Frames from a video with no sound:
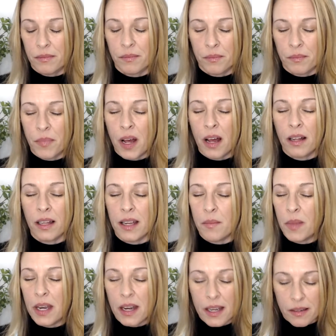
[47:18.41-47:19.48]

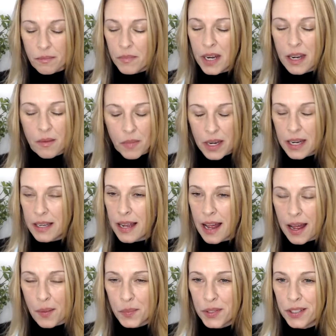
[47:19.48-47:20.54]
Bali many
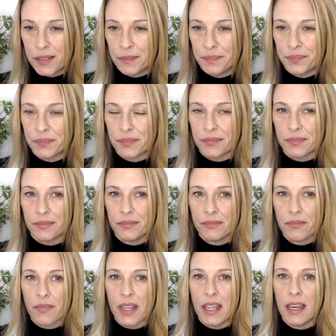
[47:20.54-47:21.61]
times
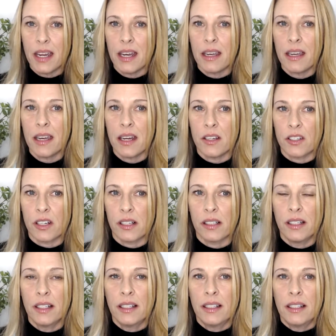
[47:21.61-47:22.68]
in Indonesia,
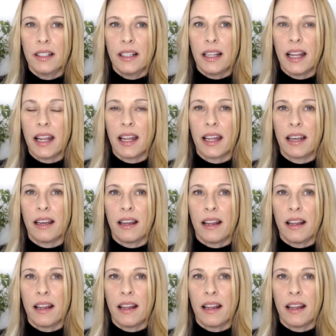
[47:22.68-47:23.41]
and